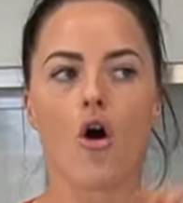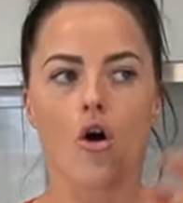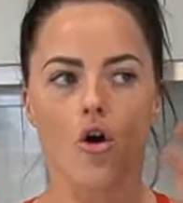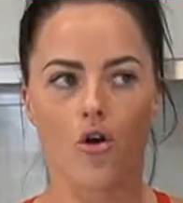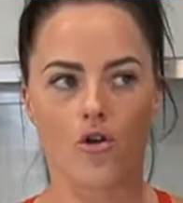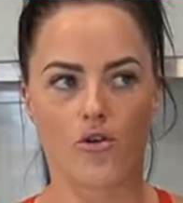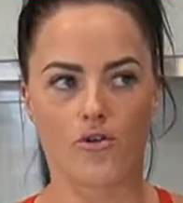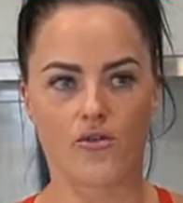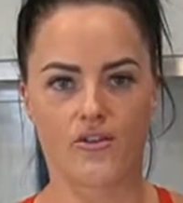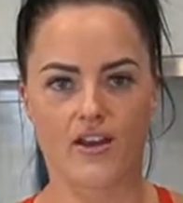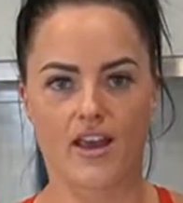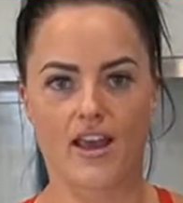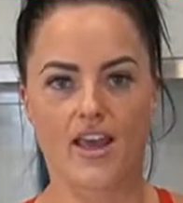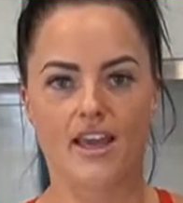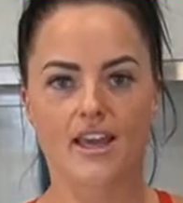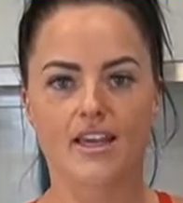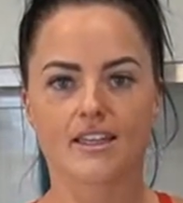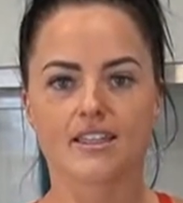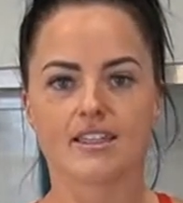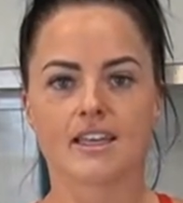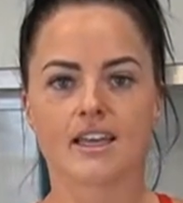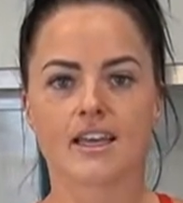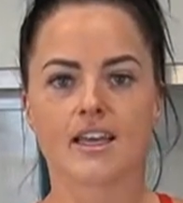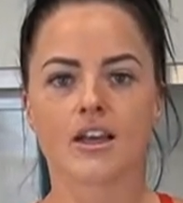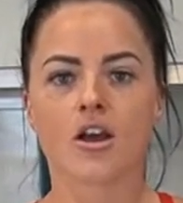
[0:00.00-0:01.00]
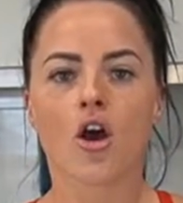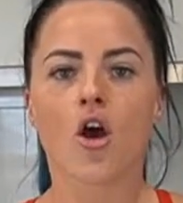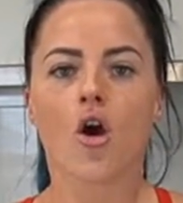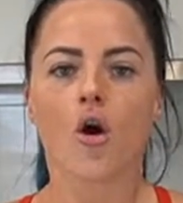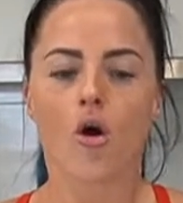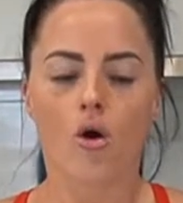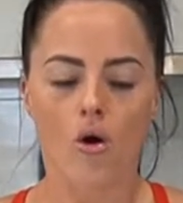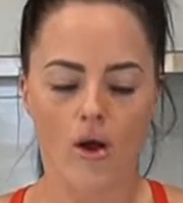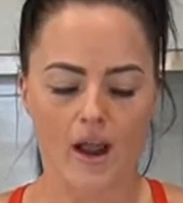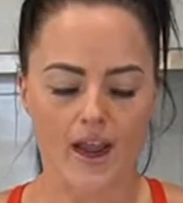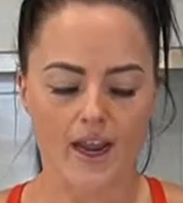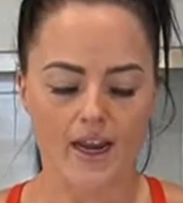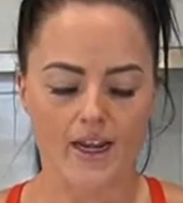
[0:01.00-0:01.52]
overeating
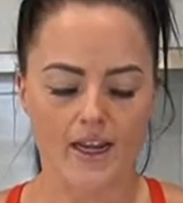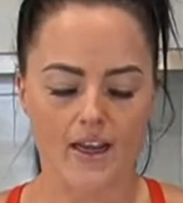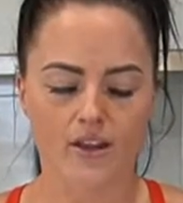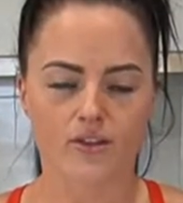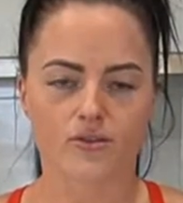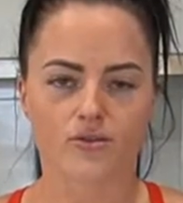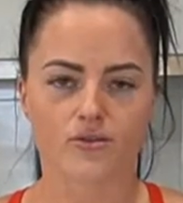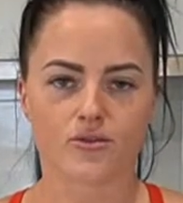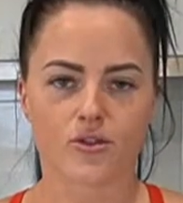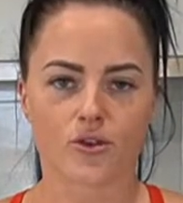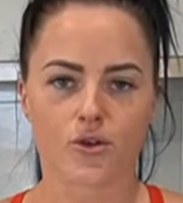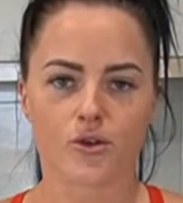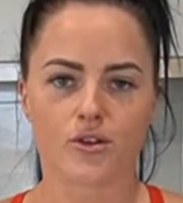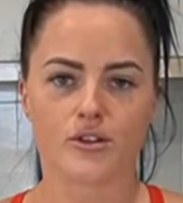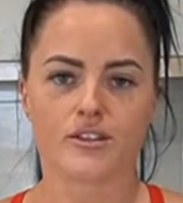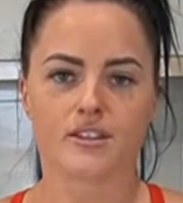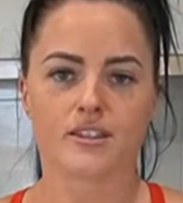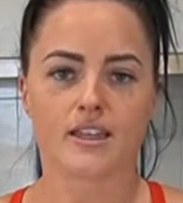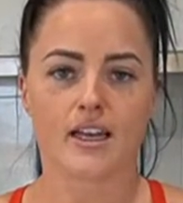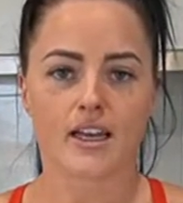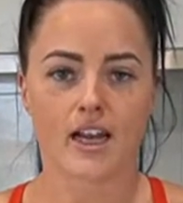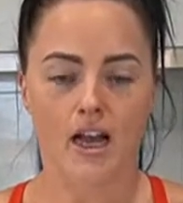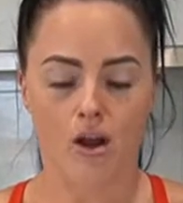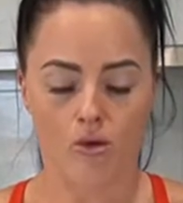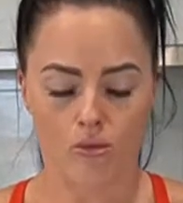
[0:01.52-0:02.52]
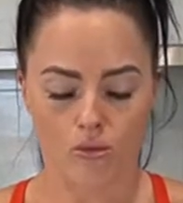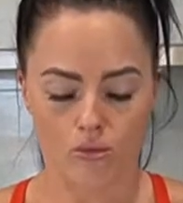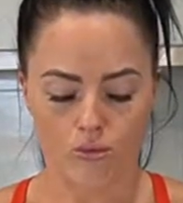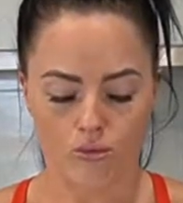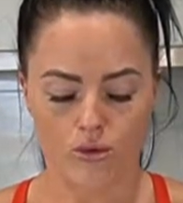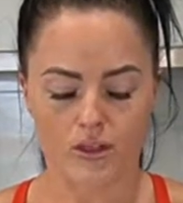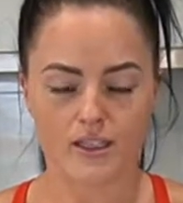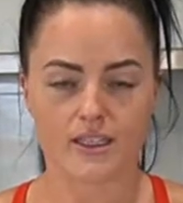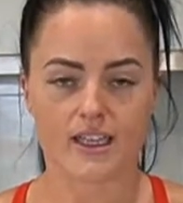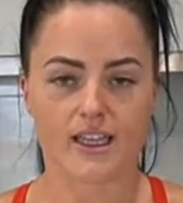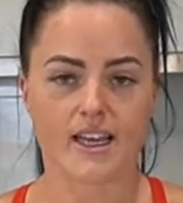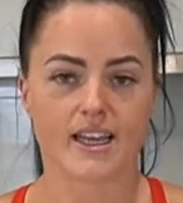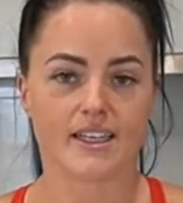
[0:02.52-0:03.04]
or eating foods that are
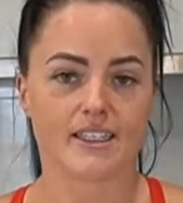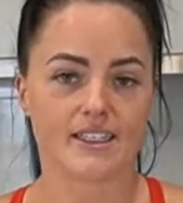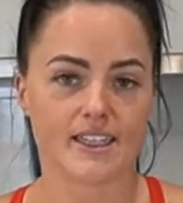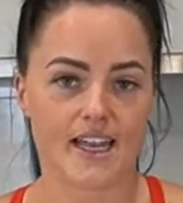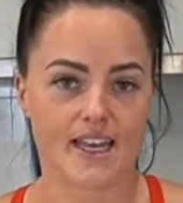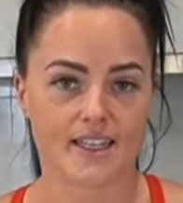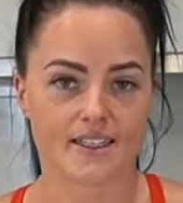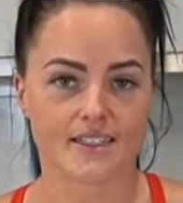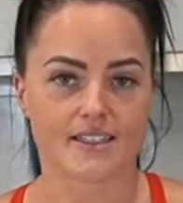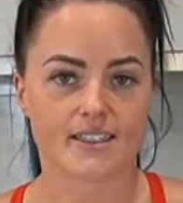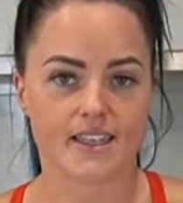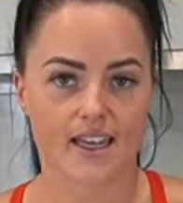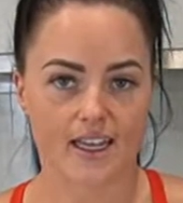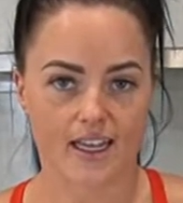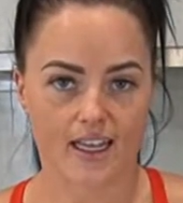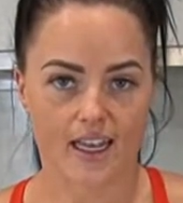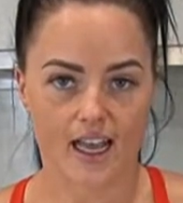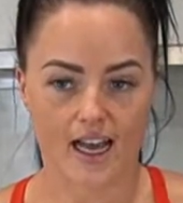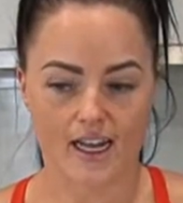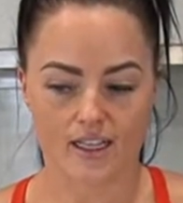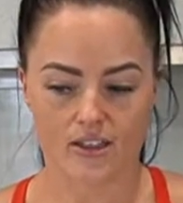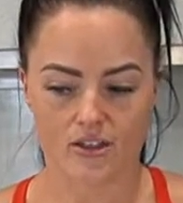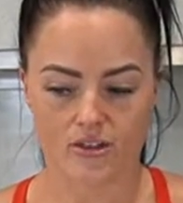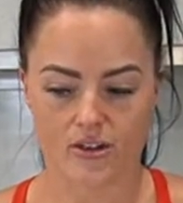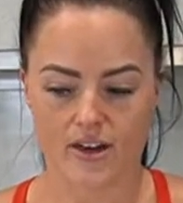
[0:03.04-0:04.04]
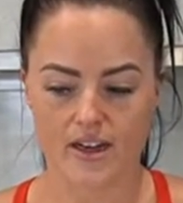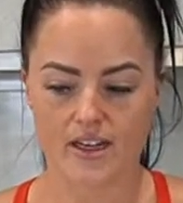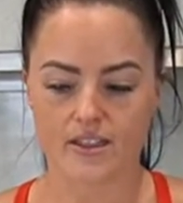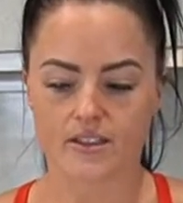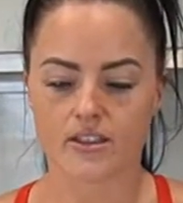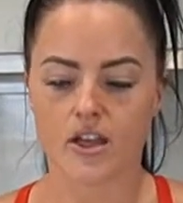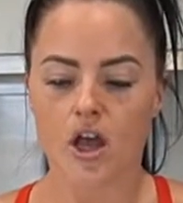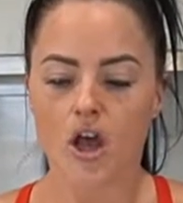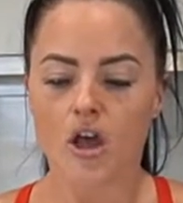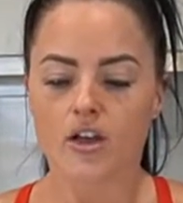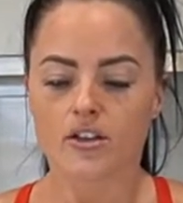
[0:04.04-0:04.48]
really dense in calories.